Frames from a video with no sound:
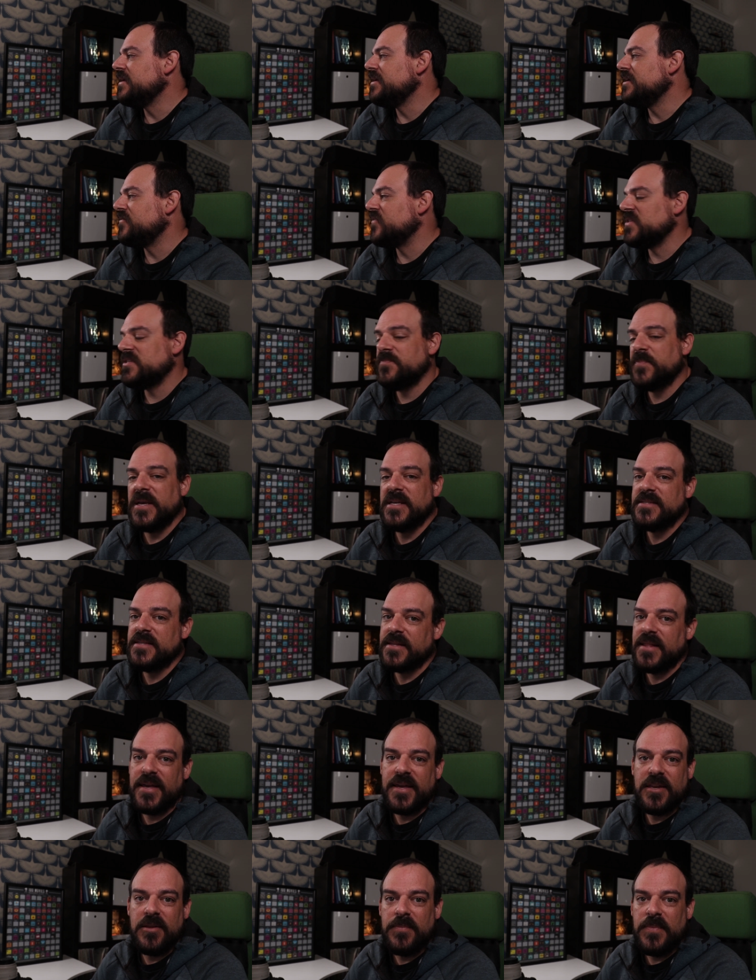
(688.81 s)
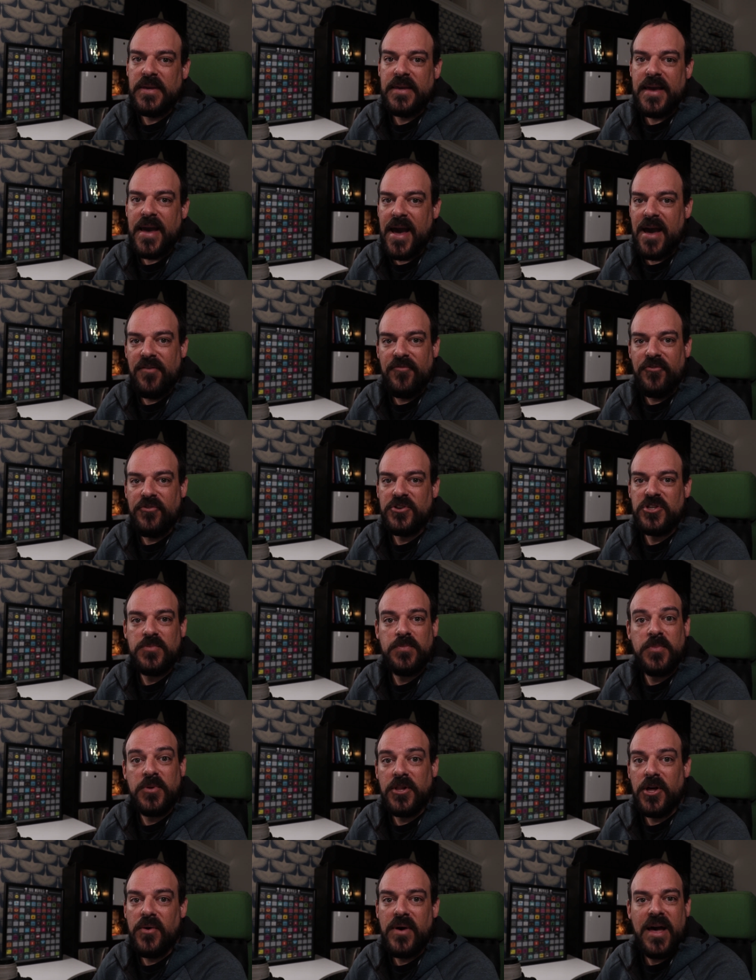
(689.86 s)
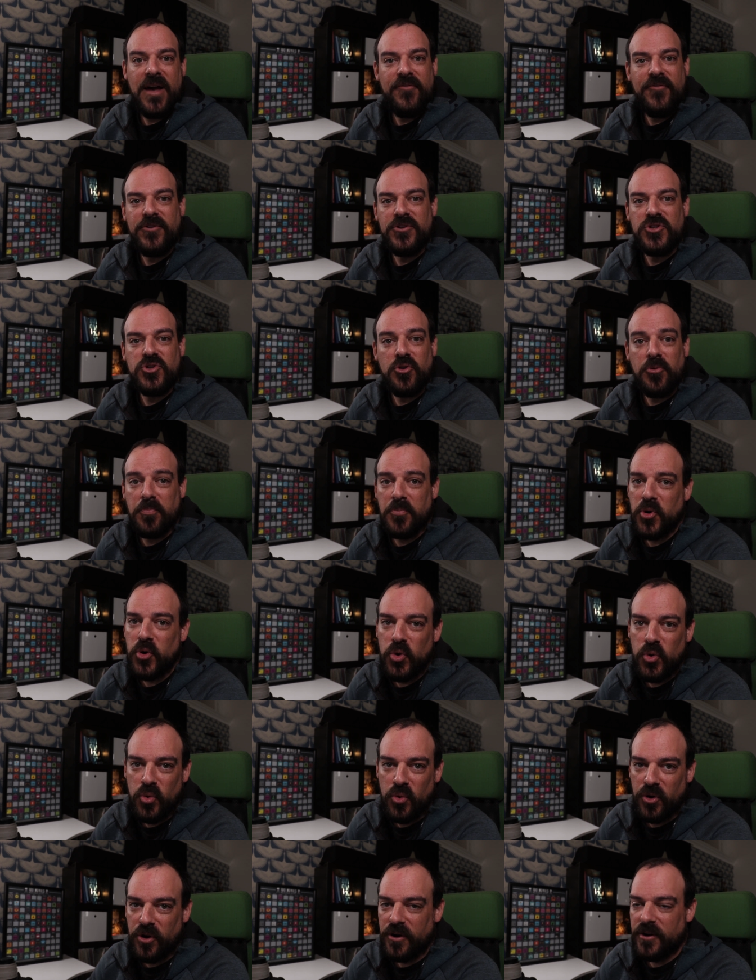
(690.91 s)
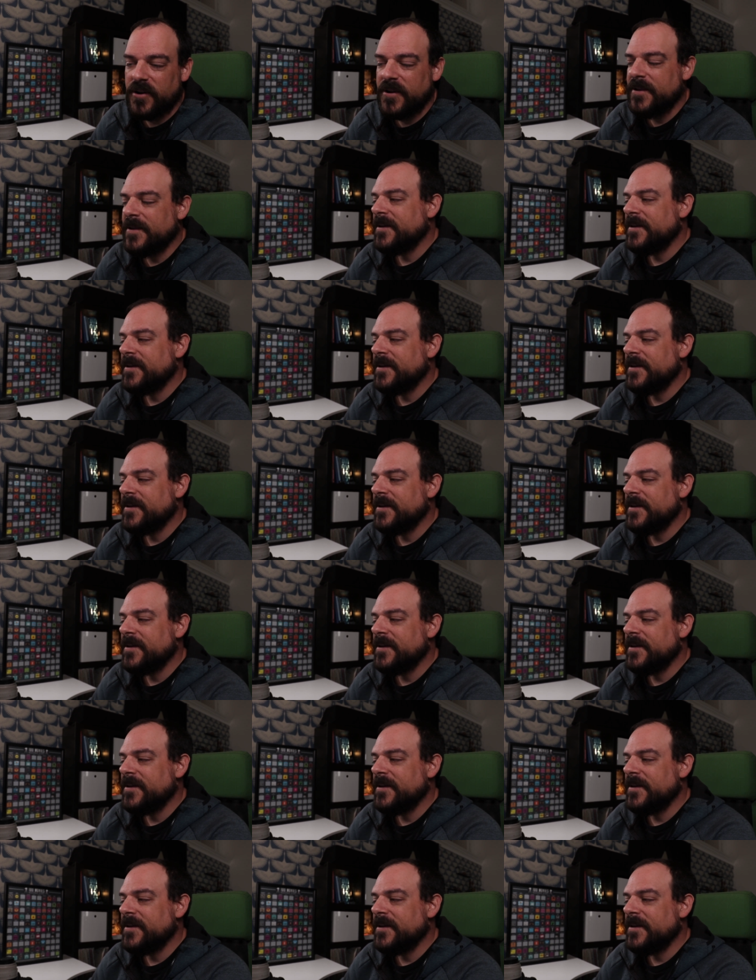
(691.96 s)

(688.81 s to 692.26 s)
if it's basically going to be average, below average, or poor.